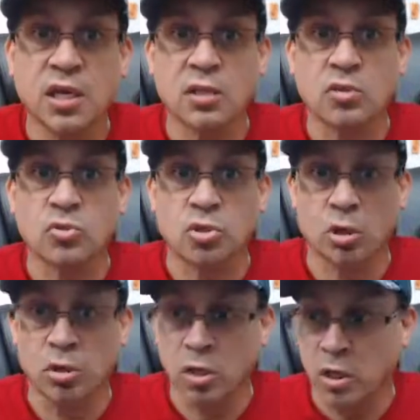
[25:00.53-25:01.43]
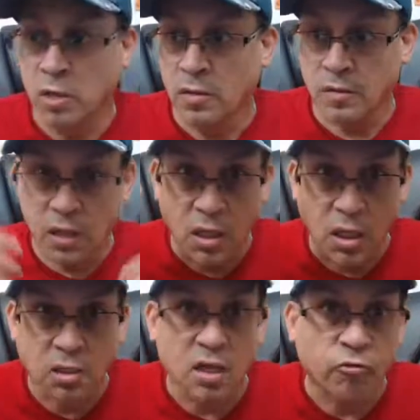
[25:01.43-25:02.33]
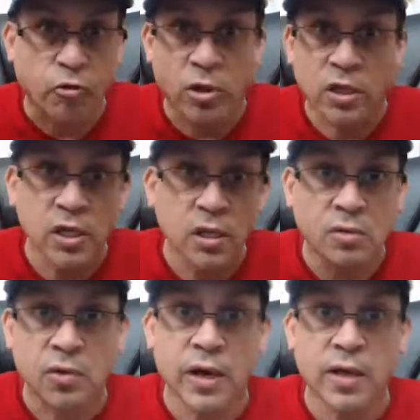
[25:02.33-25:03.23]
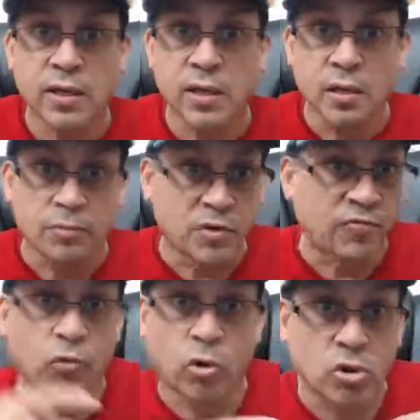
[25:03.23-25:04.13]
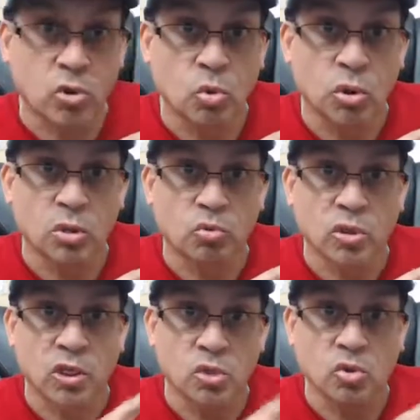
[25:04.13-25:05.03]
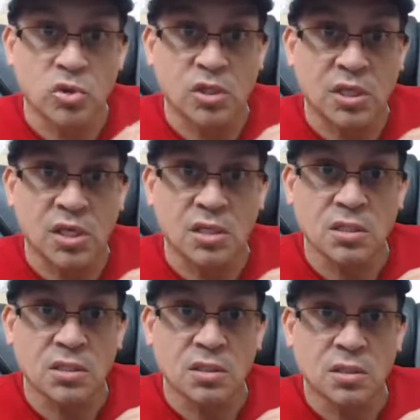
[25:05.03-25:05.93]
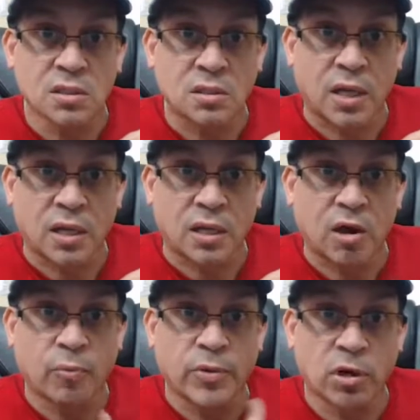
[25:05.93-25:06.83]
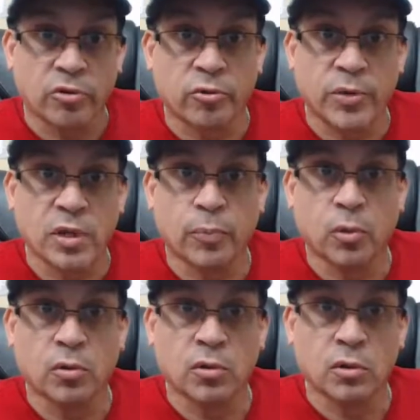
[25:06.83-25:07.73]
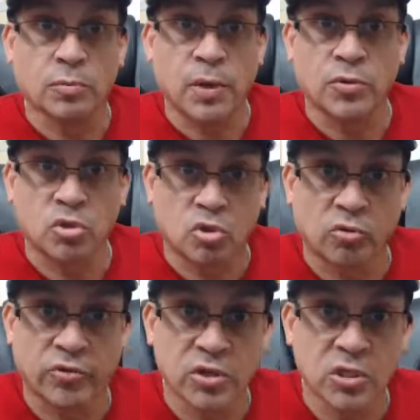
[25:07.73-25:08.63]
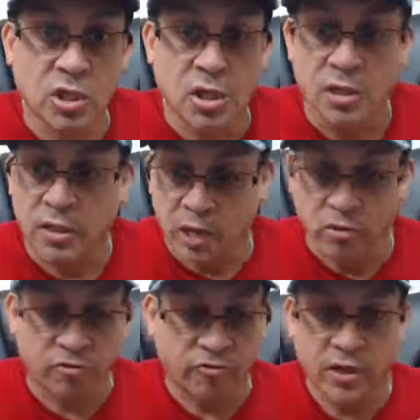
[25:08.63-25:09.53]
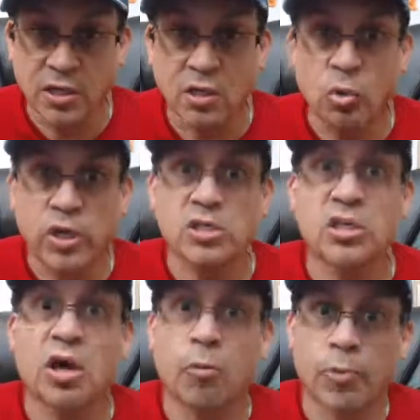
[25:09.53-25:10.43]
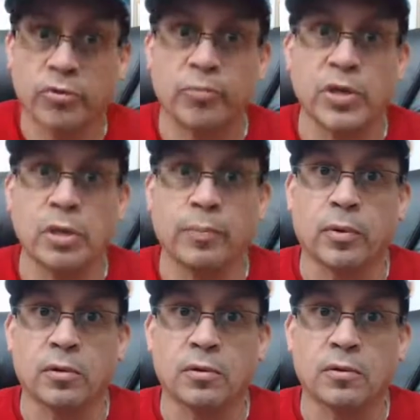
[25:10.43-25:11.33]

it, you start thinking differently, right? Before you wouldn't really do the things like helping other people, maybe service. Now you're finding ways to help other people